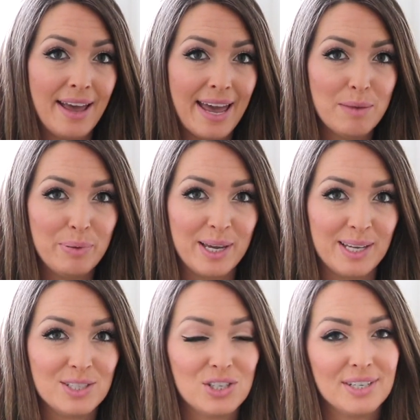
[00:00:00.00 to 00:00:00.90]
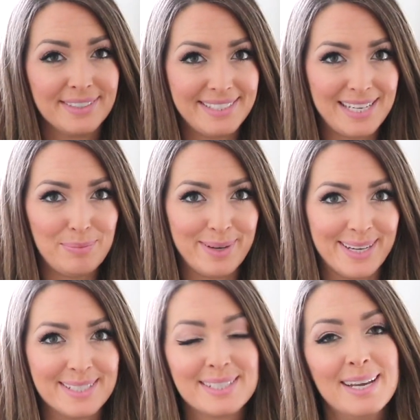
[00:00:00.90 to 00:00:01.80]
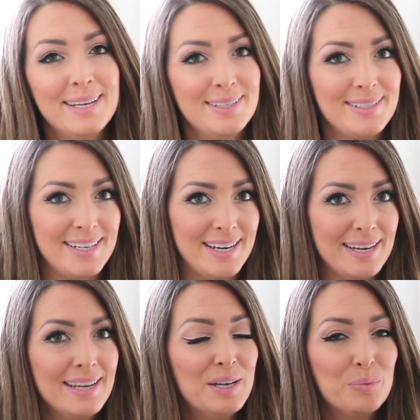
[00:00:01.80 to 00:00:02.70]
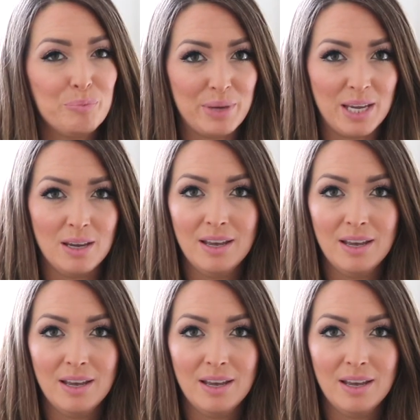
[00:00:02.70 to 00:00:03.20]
A pitch, D pitch, G, B,